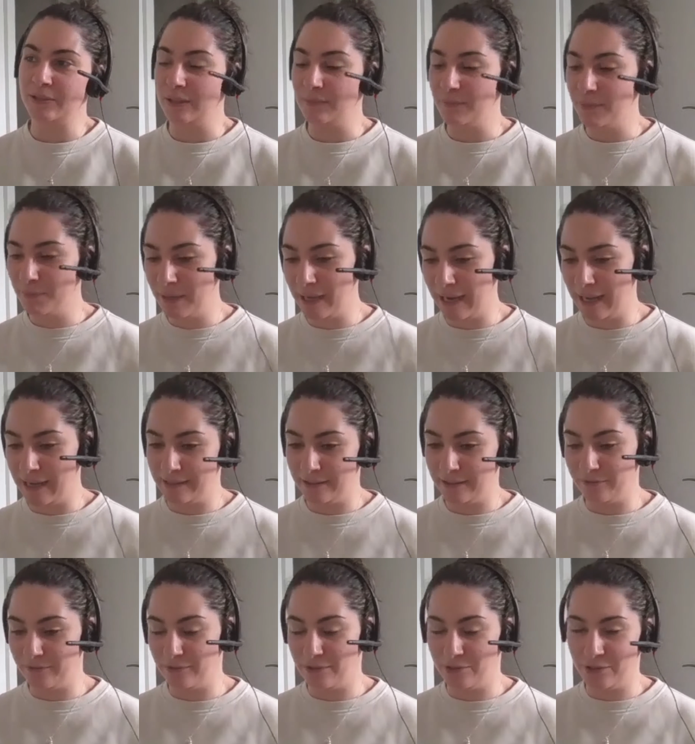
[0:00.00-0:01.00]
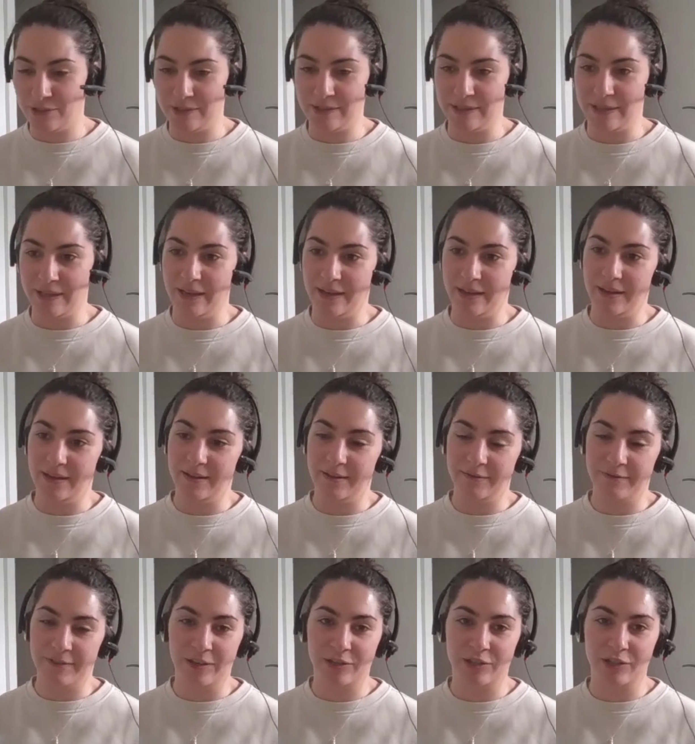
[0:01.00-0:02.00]
The Mum Collective, which is a
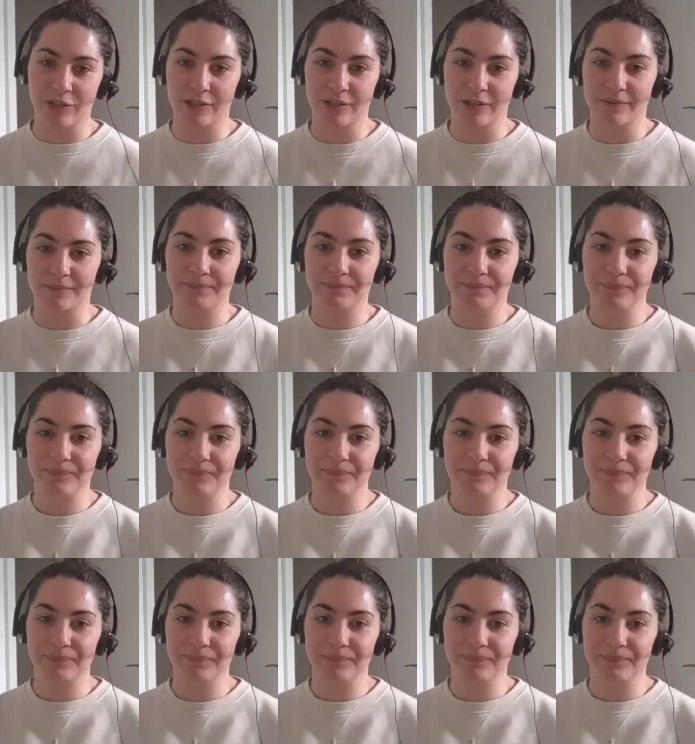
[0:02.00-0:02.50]
fashion